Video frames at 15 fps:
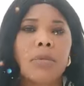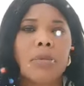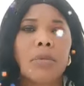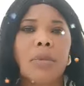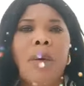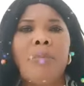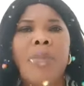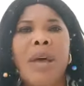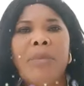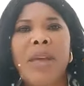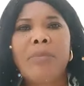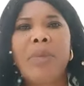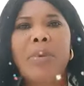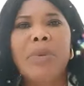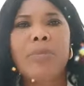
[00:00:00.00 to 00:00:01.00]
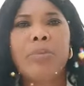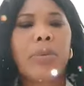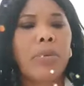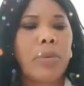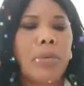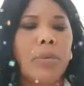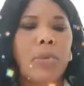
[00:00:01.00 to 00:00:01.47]
Now, bye bye, my
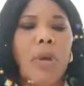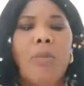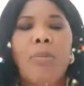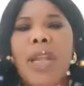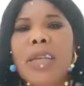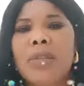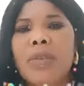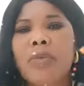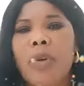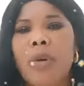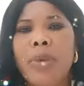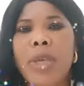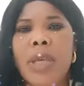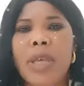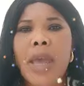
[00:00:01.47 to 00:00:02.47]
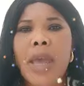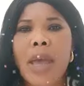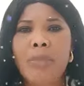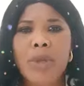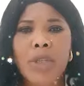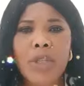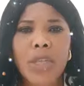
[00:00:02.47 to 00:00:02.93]
people. God bless you for being I
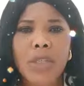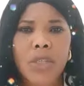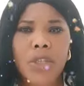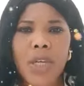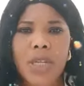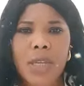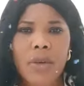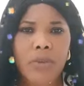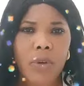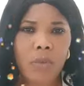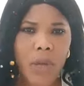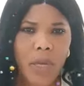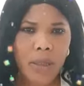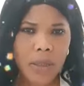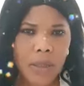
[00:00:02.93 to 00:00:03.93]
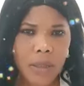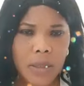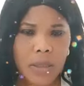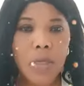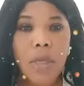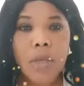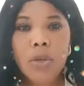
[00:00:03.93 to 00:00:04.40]
appreciate each and everyone.
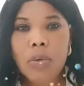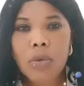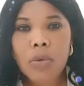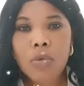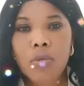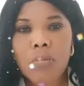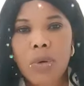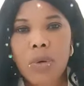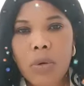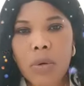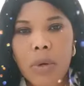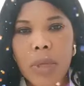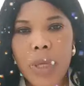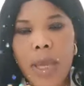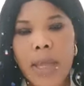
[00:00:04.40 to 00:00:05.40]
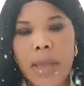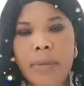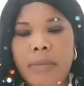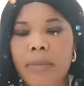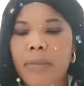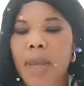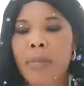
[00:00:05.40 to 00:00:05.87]
See you tomorrow, okay?
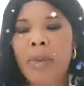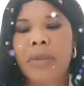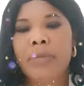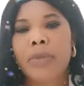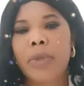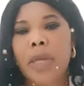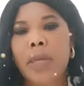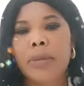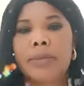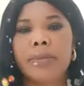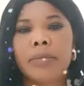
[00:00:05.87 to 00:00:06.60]
Bye bye for now.